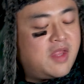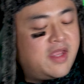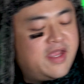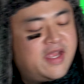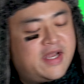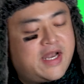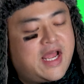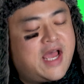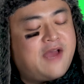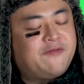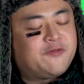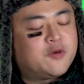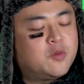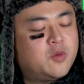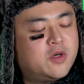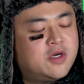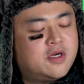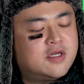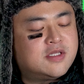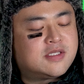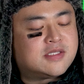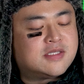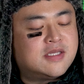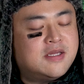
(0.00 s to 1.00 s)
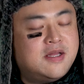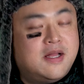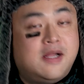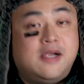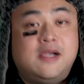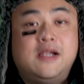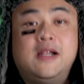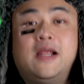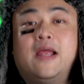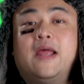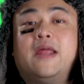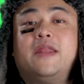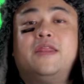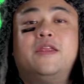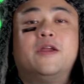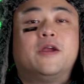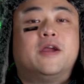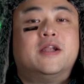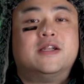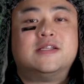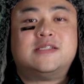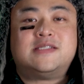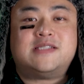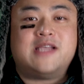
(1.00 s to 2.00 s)
And afterwards, they're
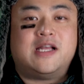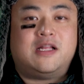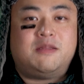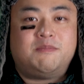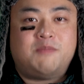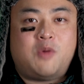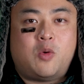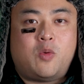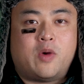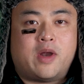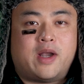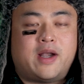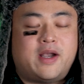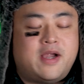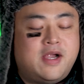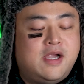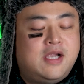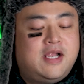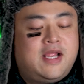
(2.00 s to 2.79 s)
gonna sell more.